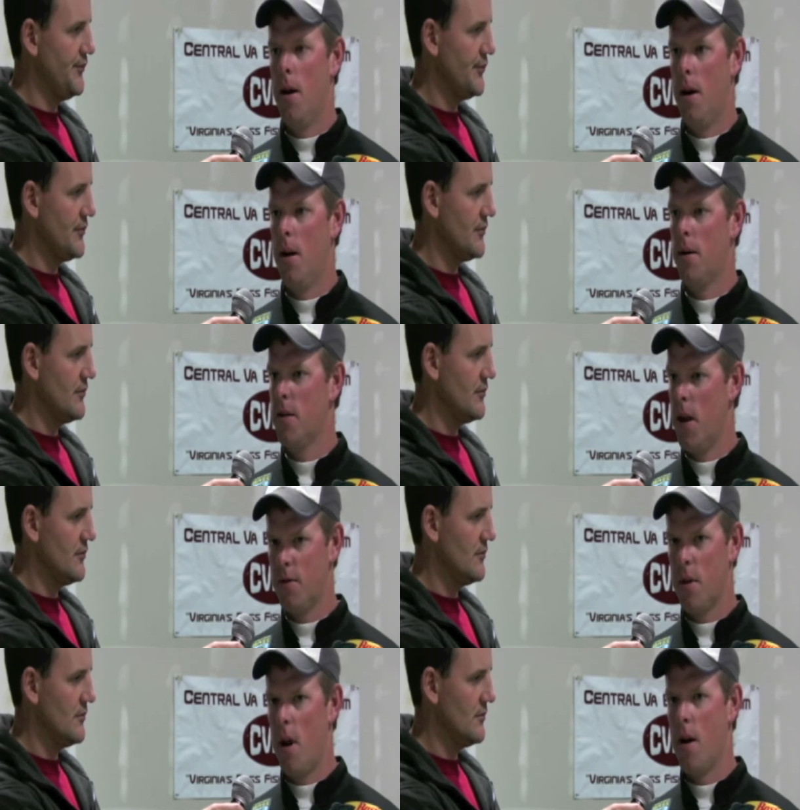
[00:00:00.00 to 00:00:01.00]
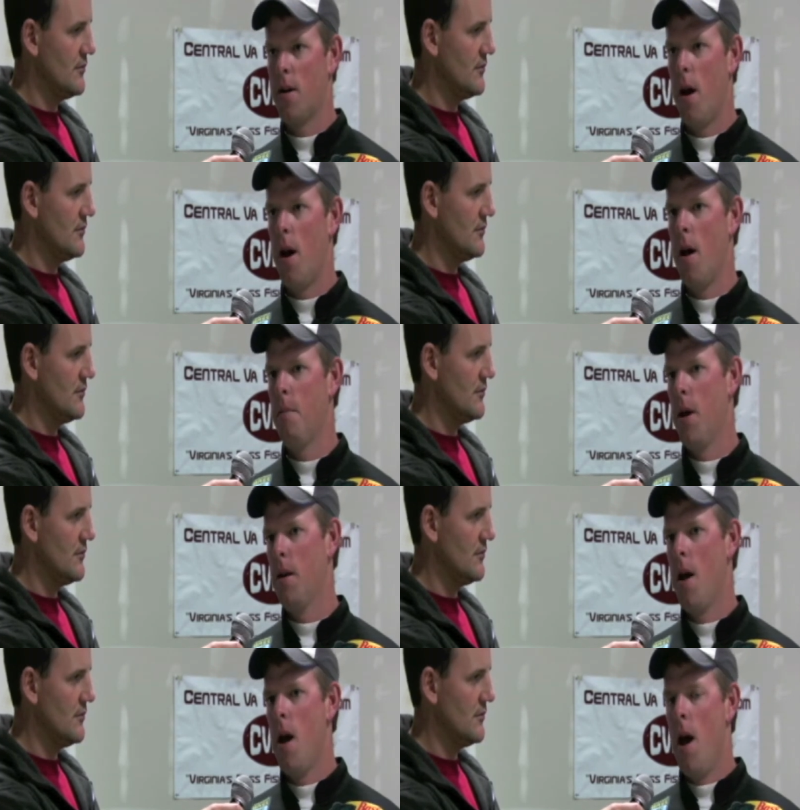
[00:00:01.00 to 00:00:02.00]
Speaker 1: Uh, it saves a lot of time,
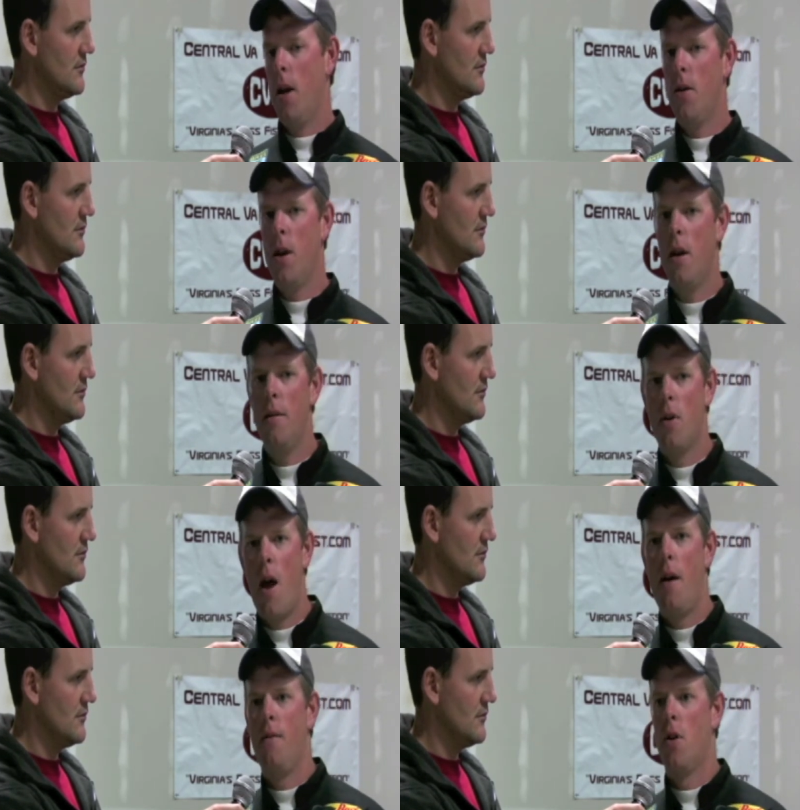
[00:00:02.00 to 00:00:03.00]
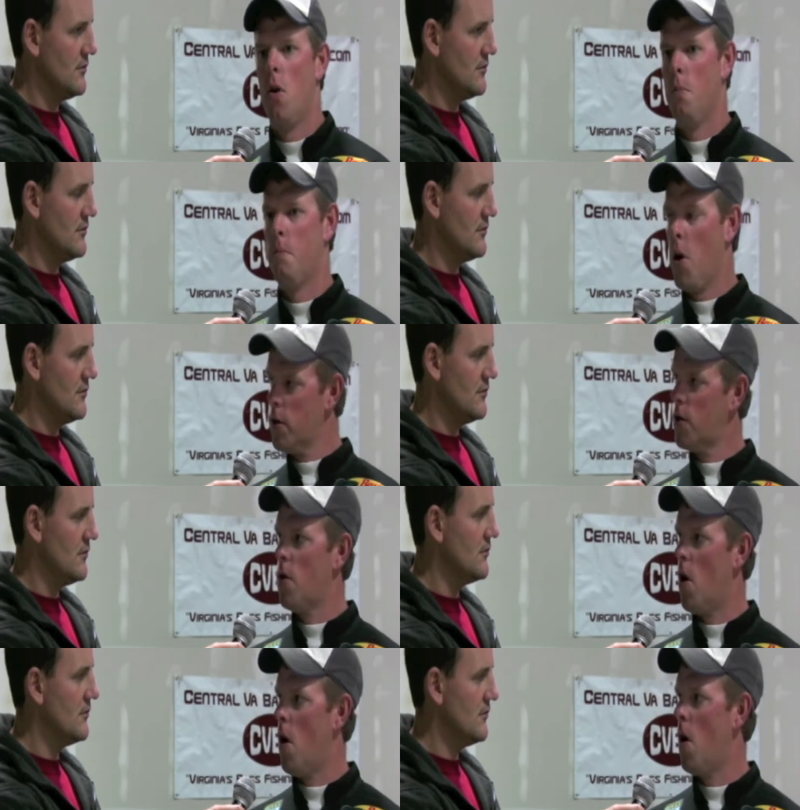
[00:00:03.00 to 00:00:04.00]
and, and you can even have your own
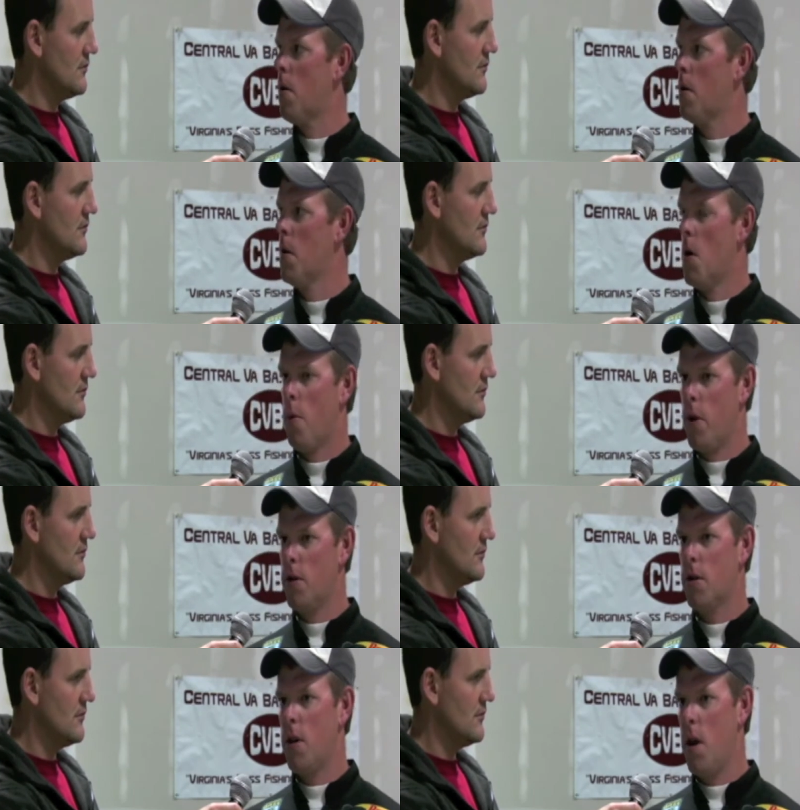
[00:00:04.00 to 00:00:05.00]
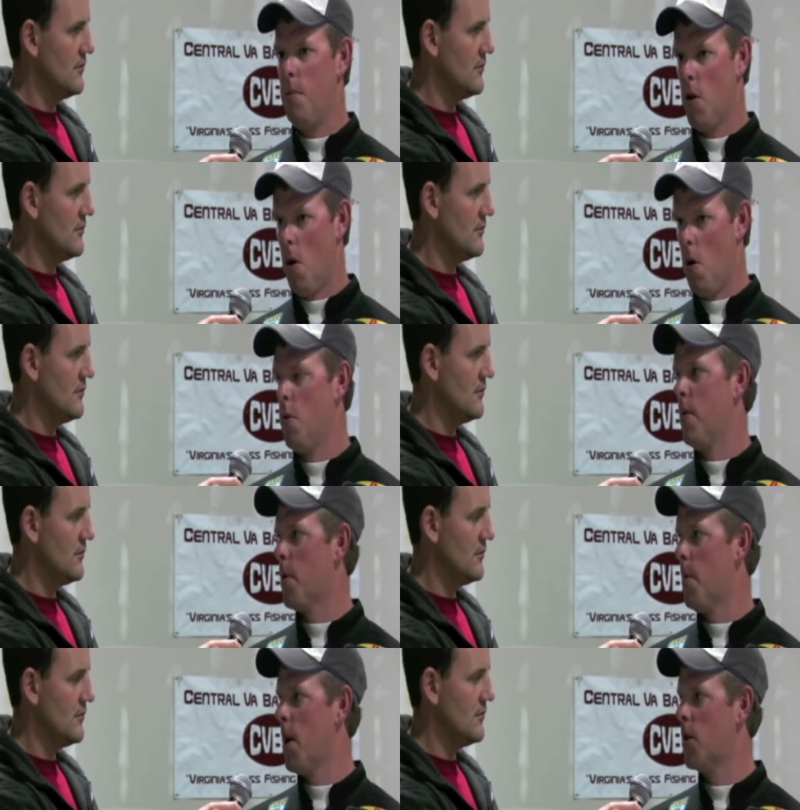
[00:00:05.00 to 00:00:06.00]
personal log where you just keep your own
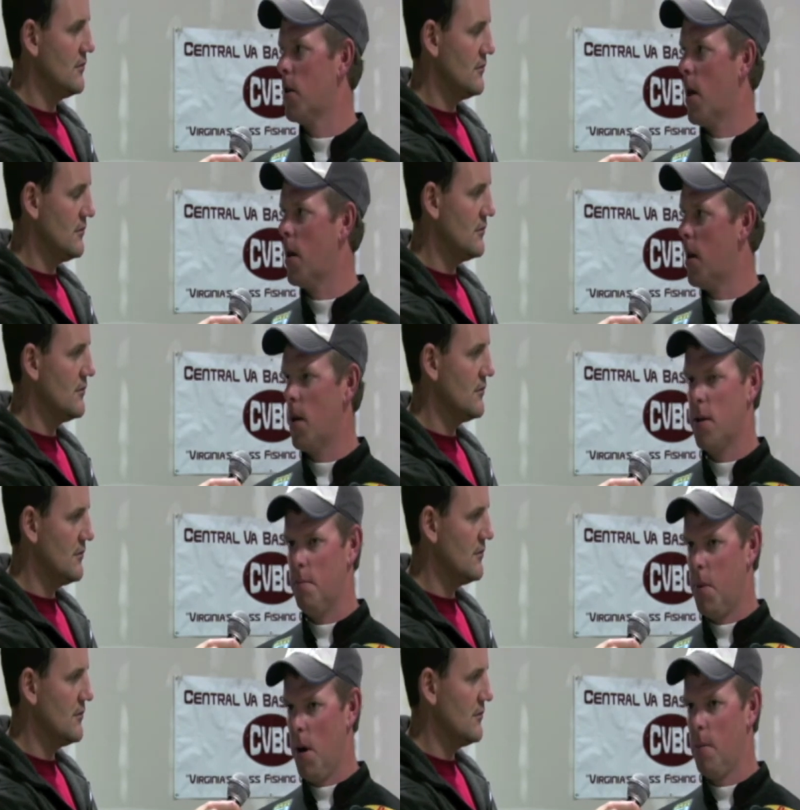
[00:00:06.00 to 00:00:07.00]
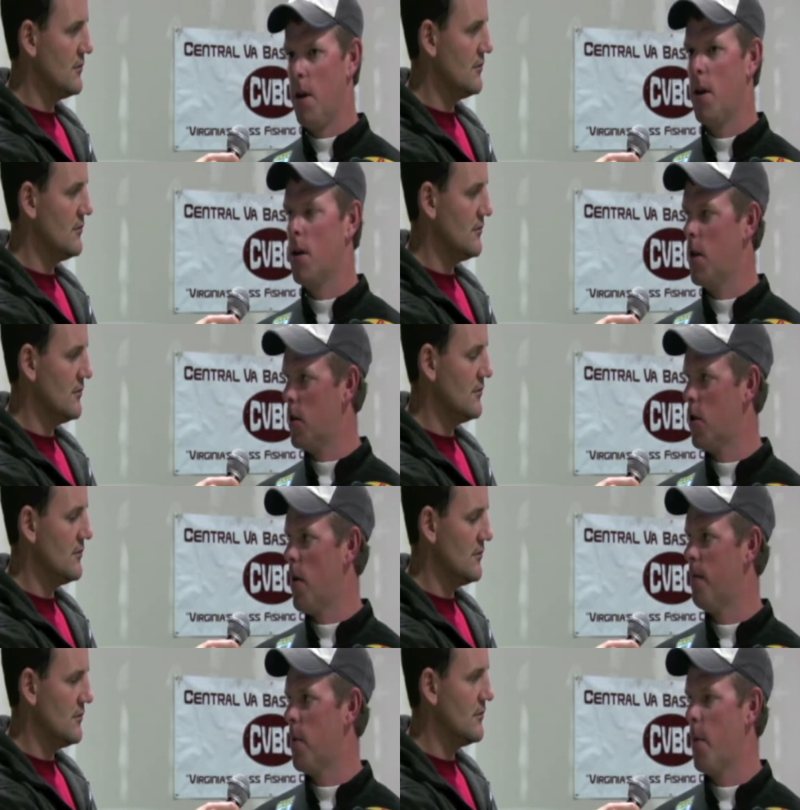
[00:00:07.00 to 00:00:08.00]
information that isn't public. It, it's
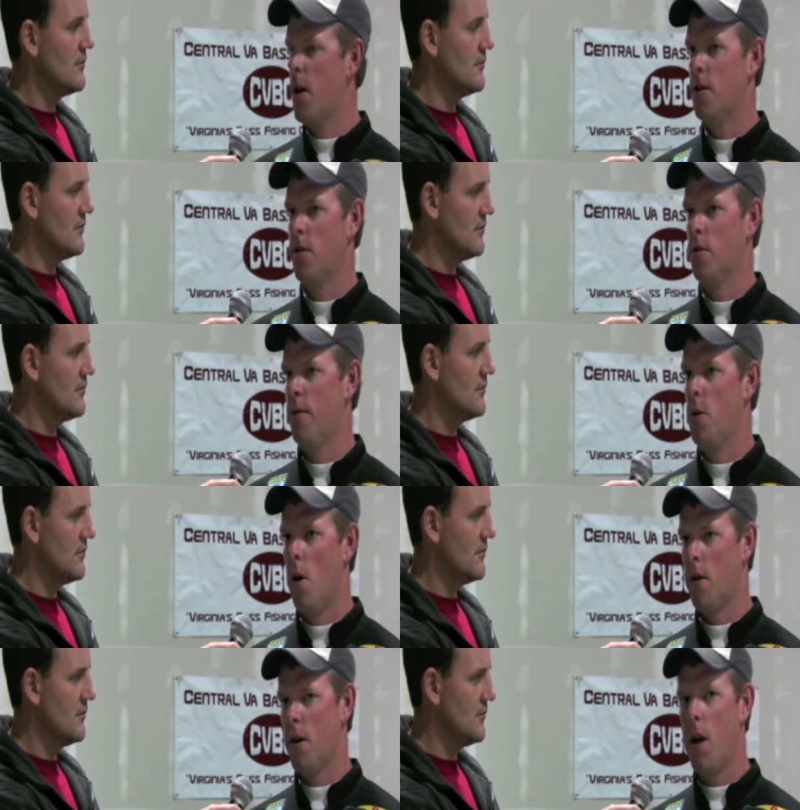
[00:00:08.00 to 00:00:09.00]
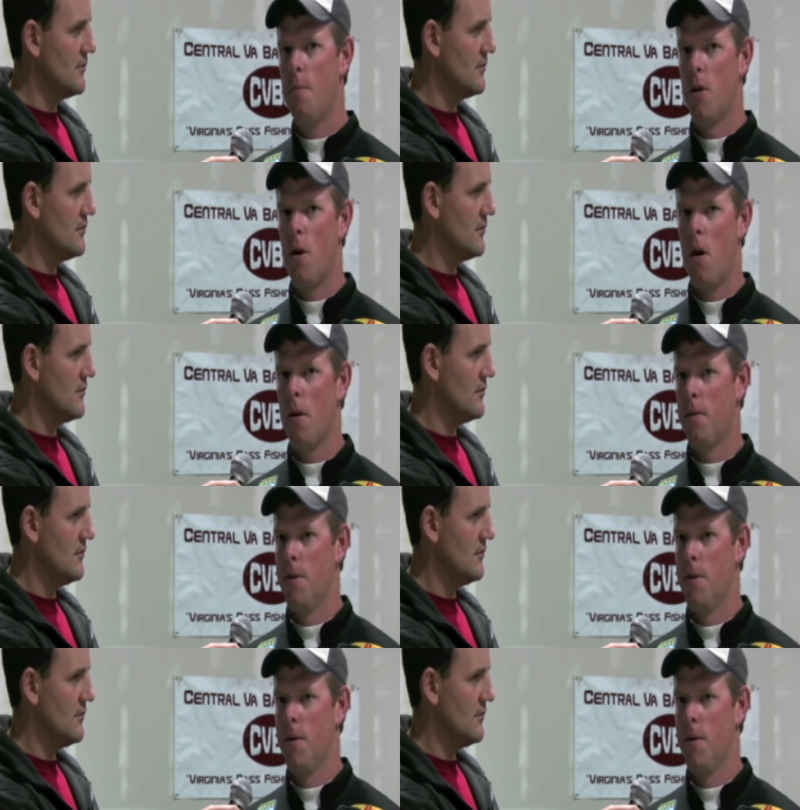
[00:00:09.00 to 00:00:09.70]
your information, so if you wanted to keep a log,